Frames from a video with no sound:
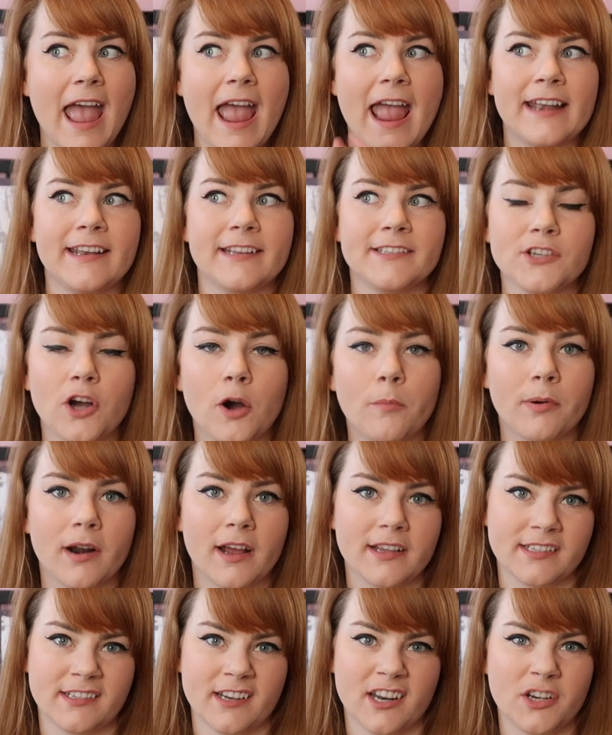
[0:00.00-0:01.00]
And it's all
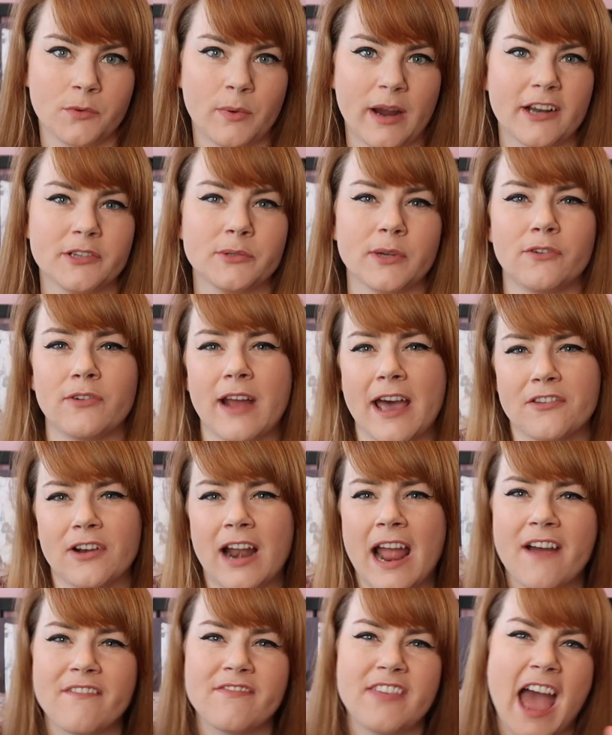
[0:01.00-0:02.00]
bras and underwear, so I'd rather
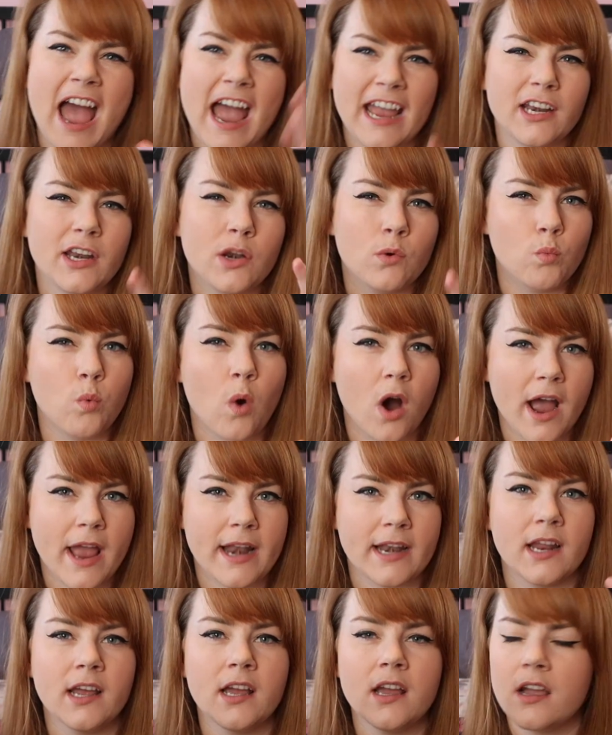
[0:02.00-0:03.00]
have that in
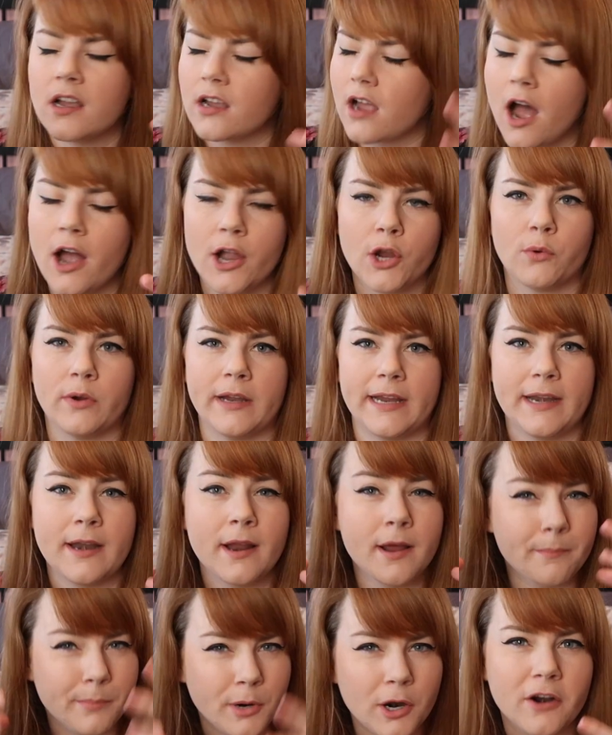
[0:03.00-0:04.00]
one concrete
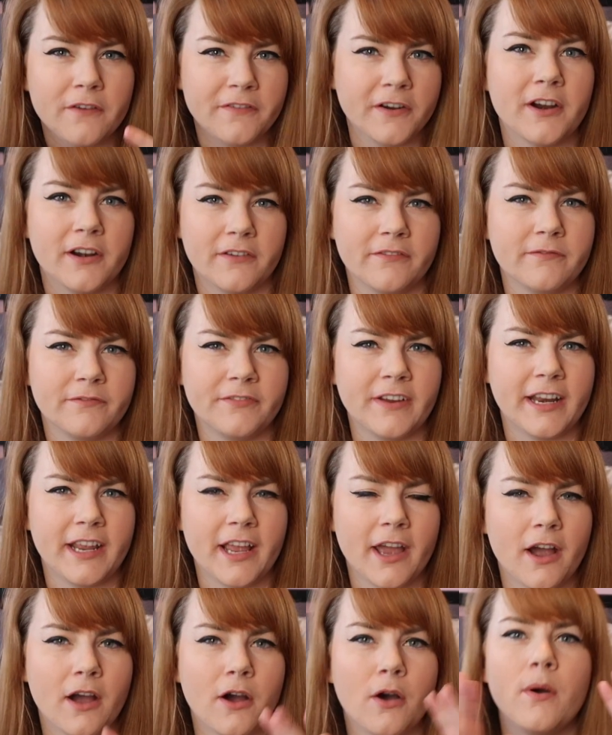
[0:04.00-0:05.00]
pervert
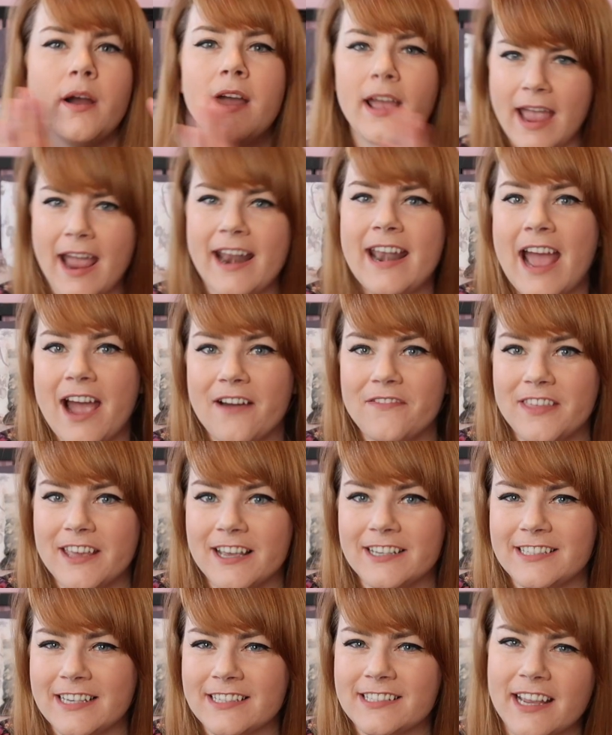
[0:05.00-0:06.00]
video and have
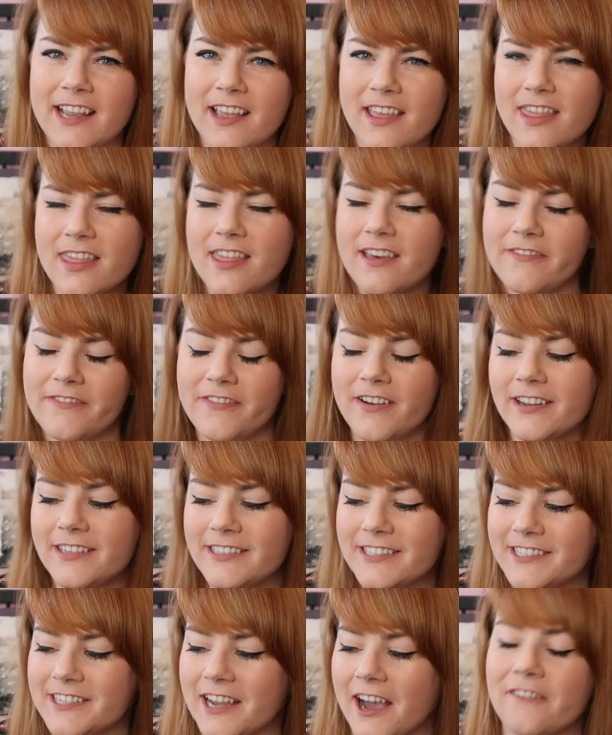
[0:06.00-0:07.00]
this as like the
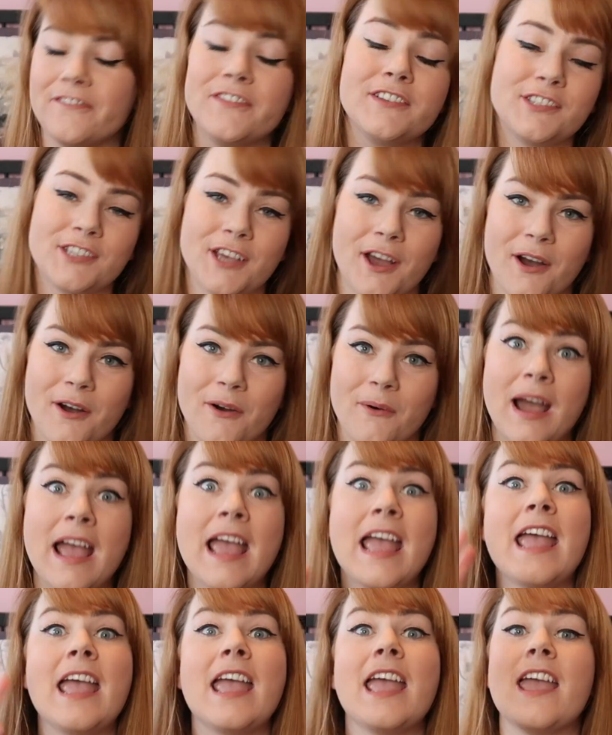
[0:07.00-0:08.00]
fun stuff. So
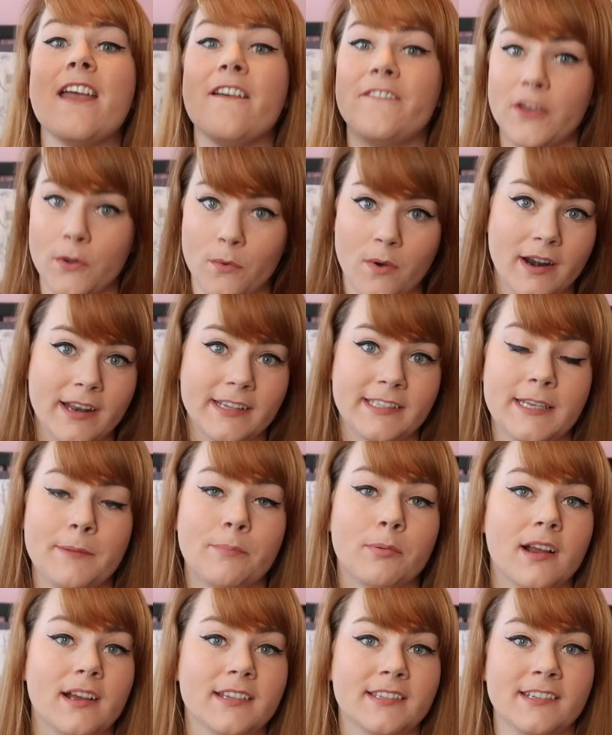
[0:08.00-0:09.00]
if you want to see
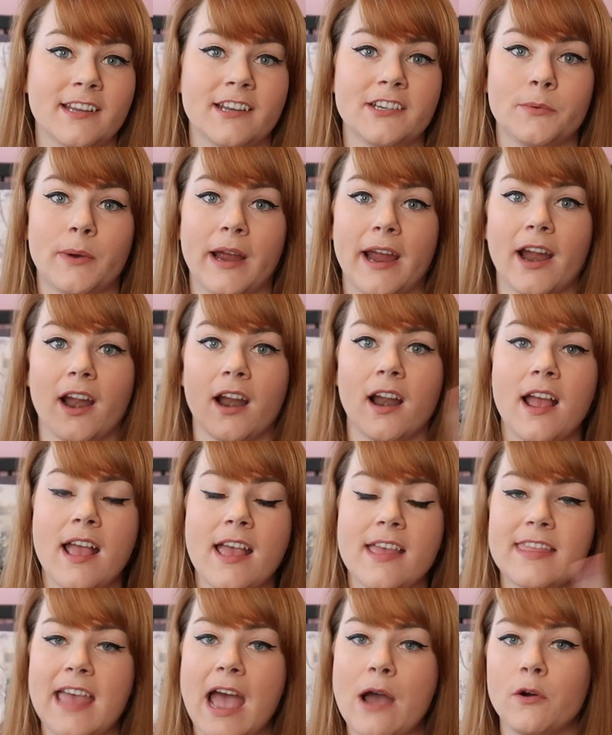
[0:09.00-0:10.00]
bras and underwear,
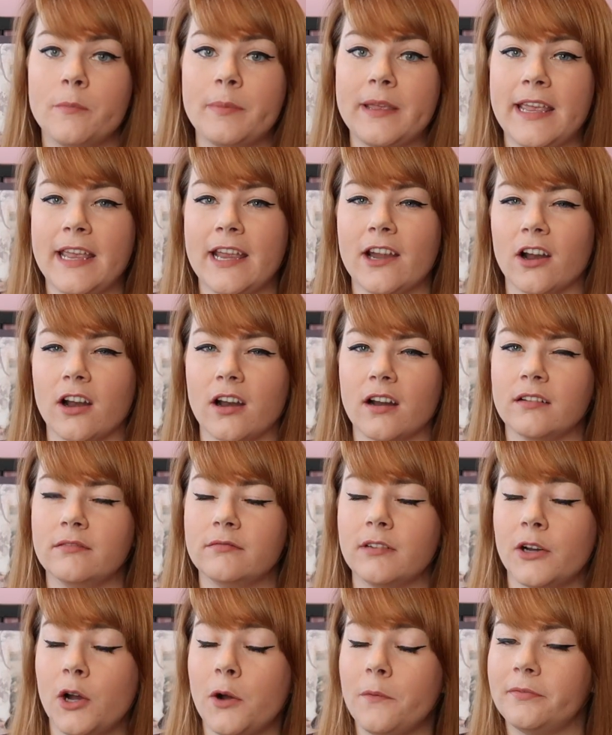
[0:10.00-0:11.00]
that will be here
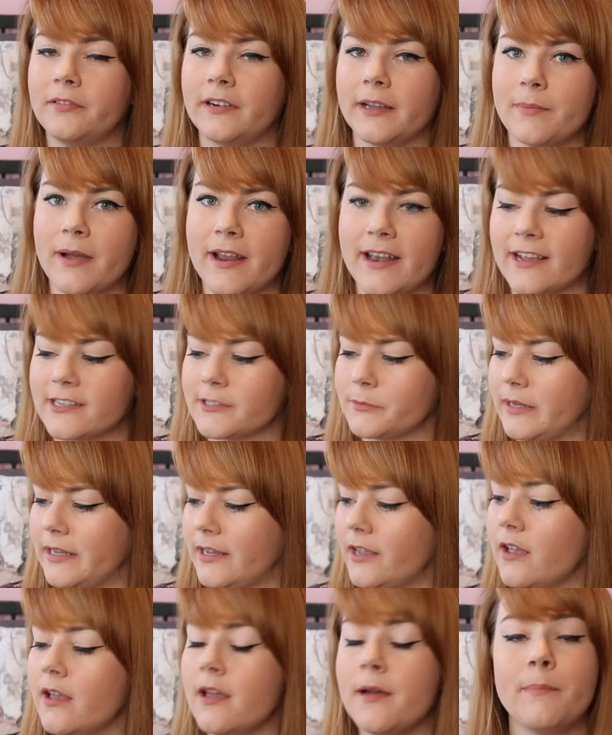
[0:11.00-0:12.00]
hopefully by next
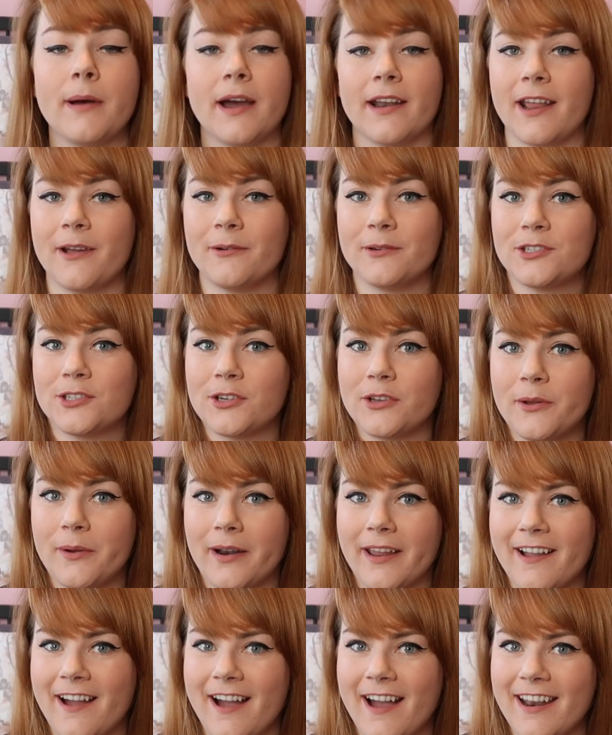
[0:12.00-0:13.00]
week. But I will show you
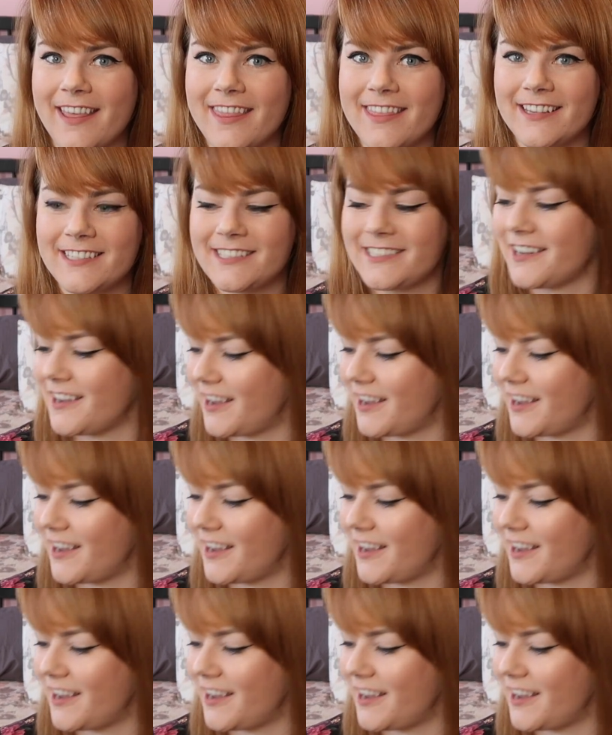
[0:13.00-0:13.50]
what I got this